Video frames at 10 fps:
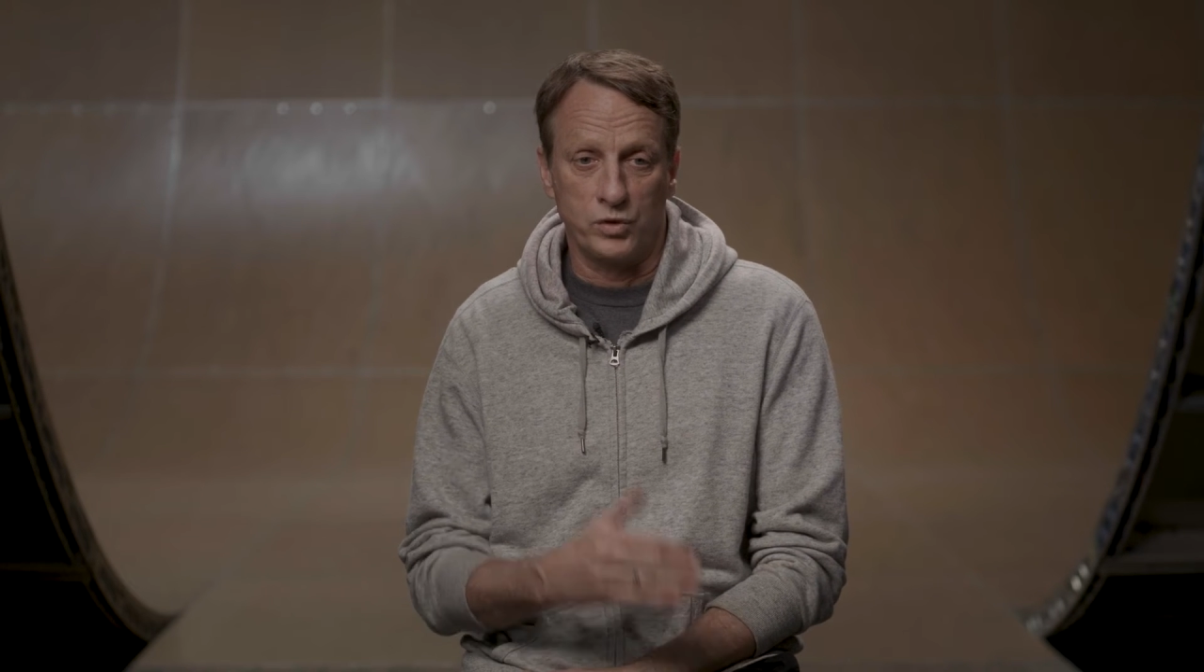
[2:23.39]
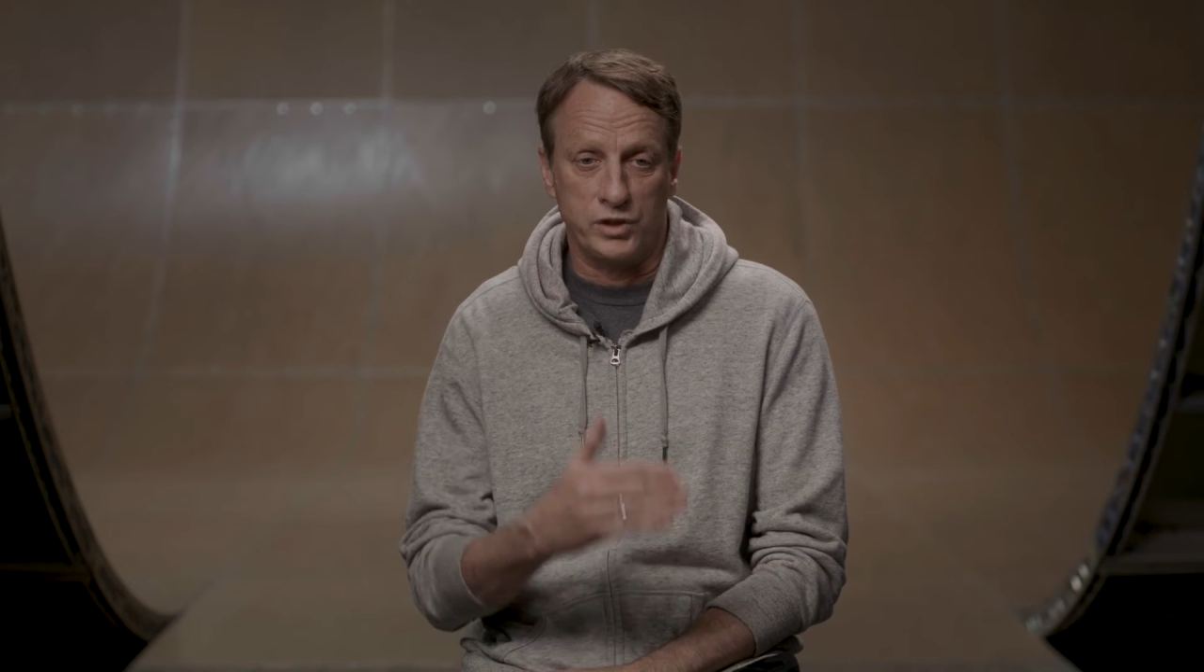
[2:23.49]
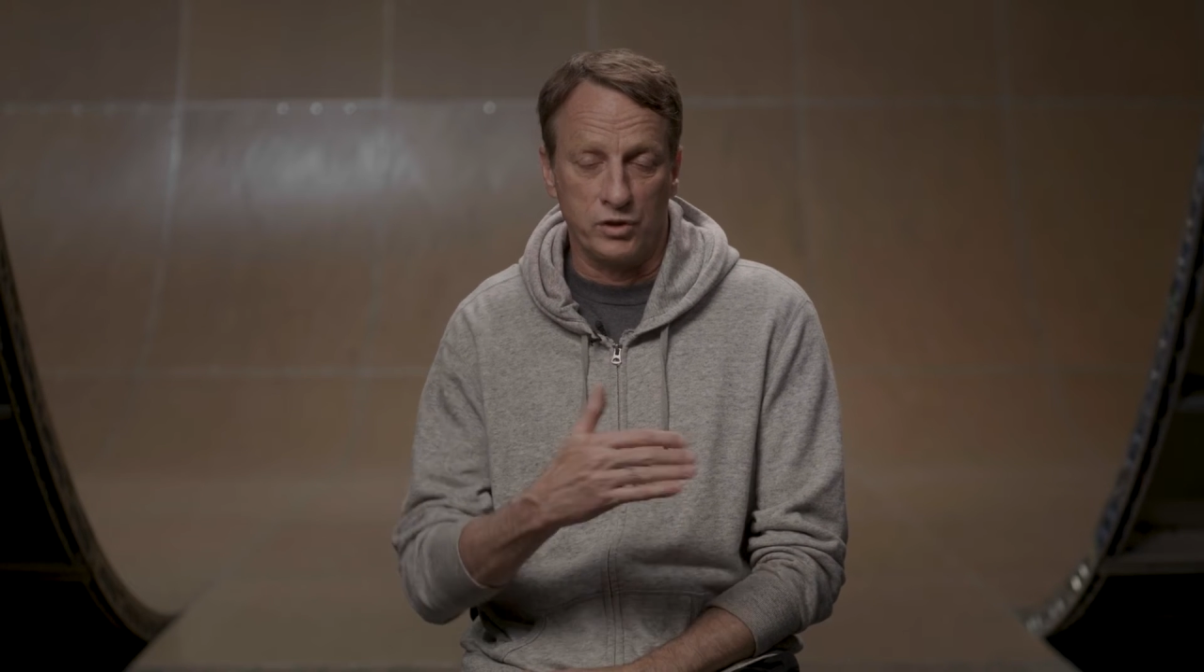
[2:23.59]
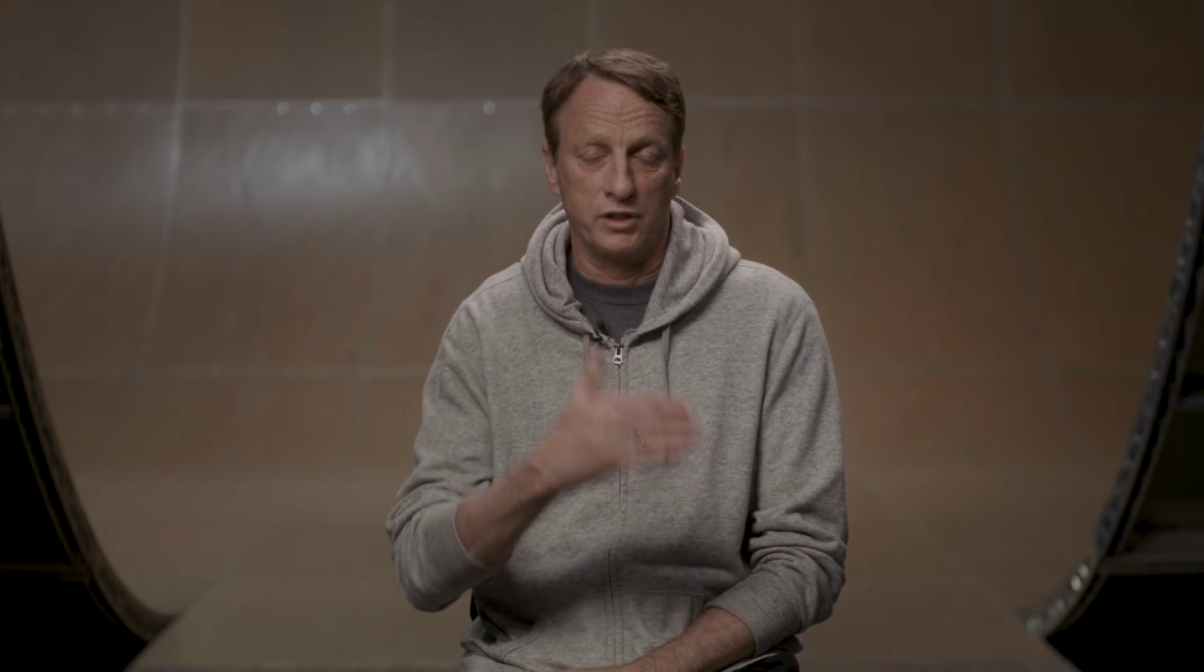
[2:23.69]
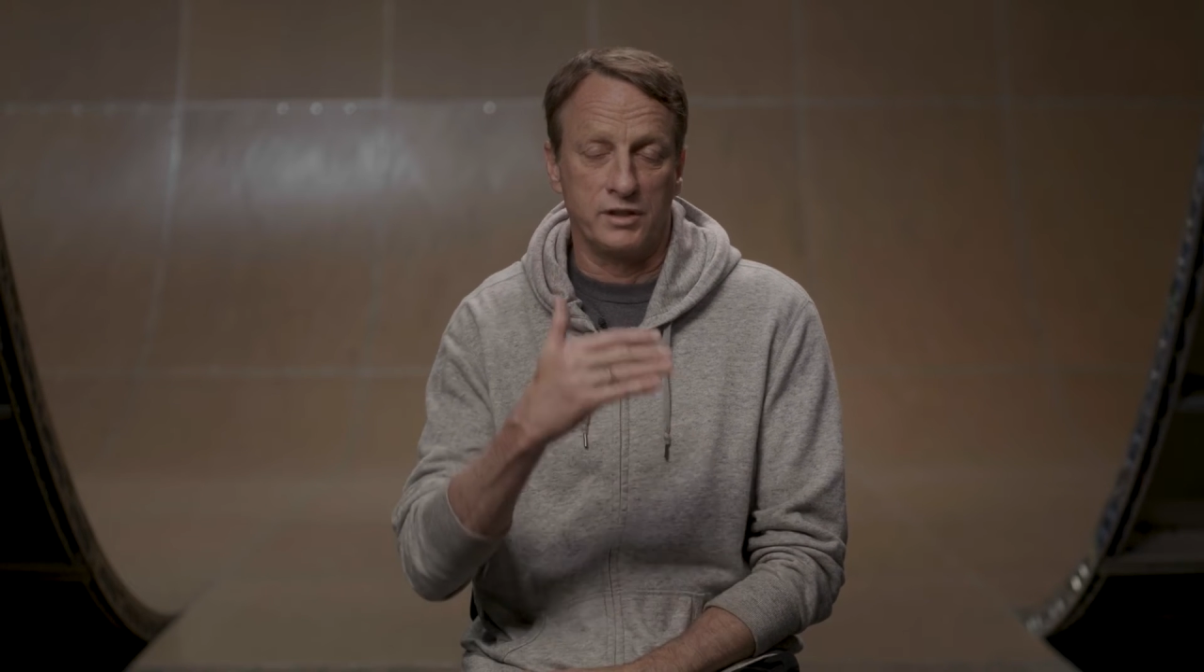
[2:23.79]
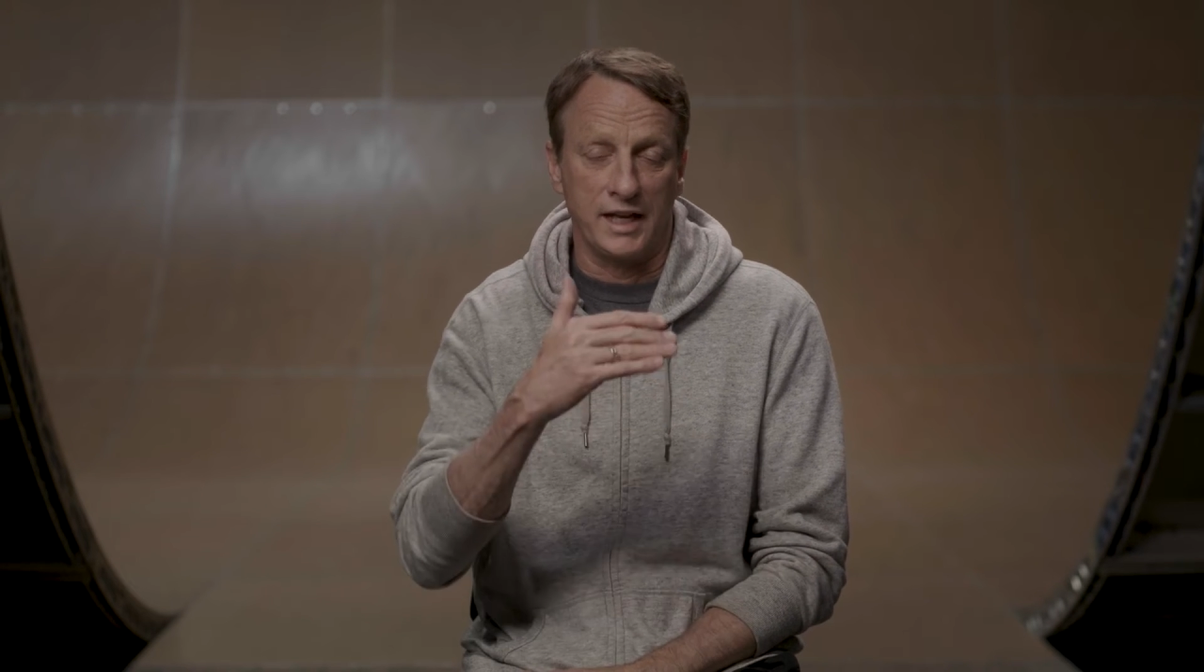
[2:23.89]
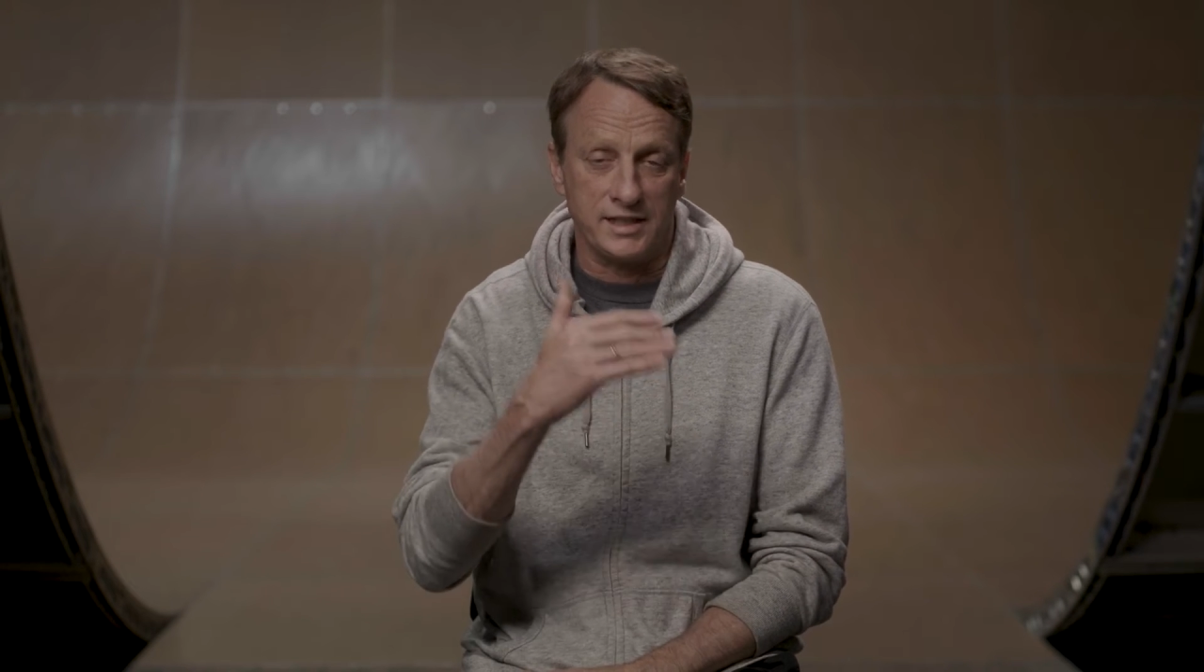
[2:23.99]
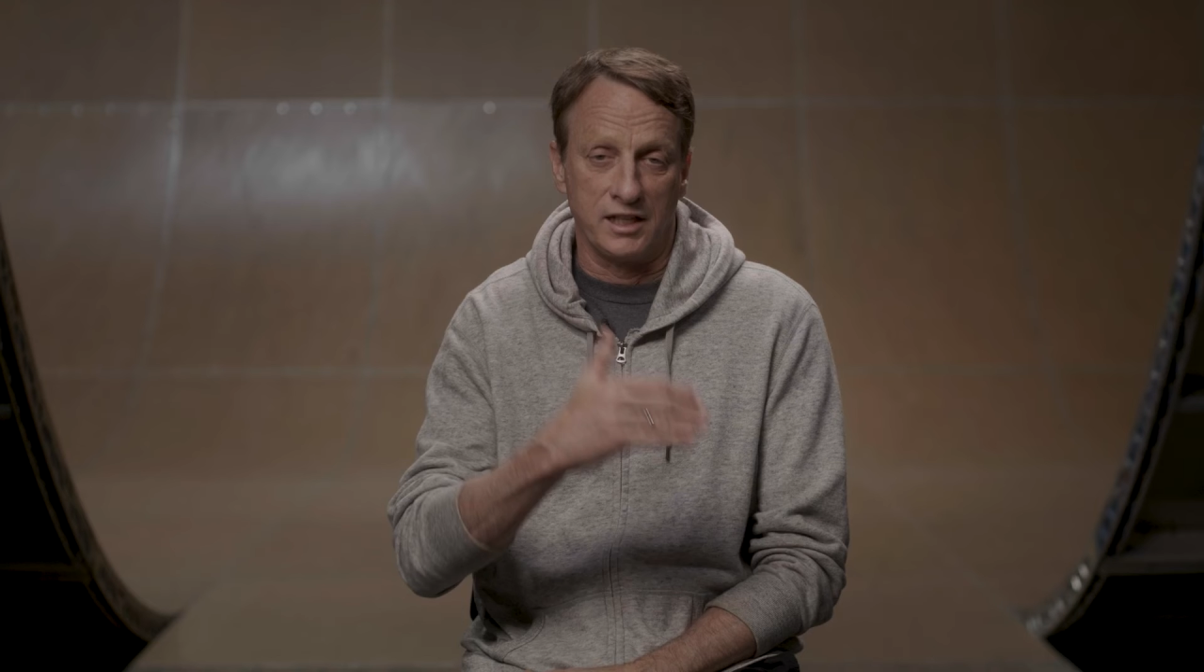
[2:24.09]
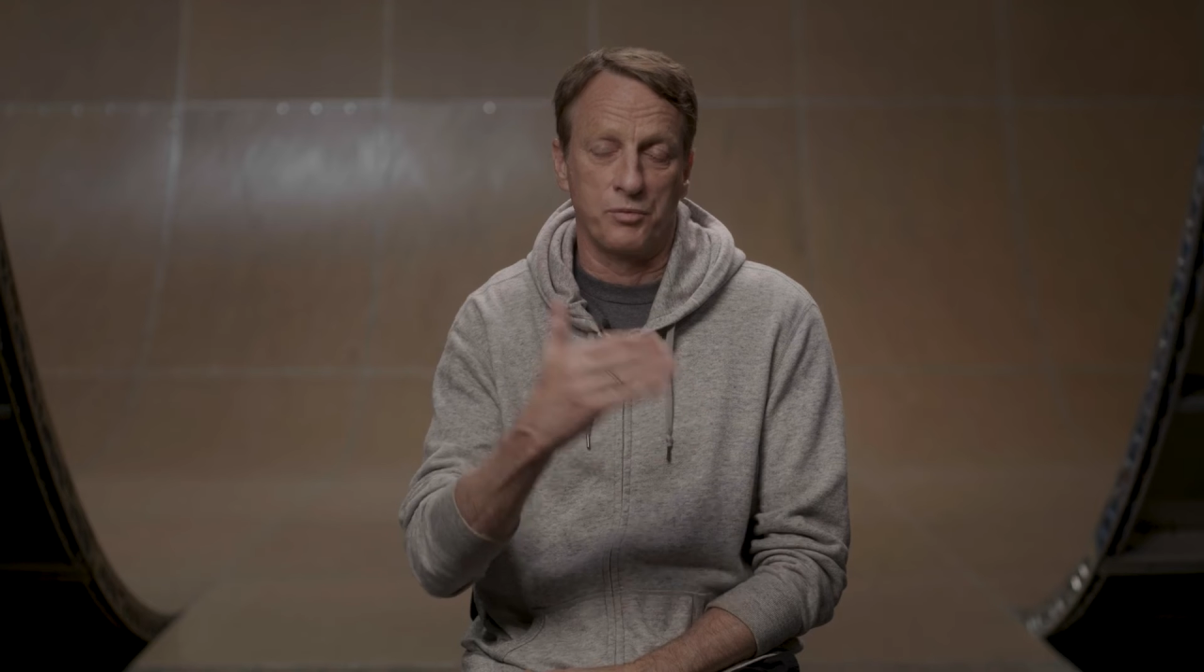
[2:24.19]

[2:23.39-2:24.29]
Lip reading: did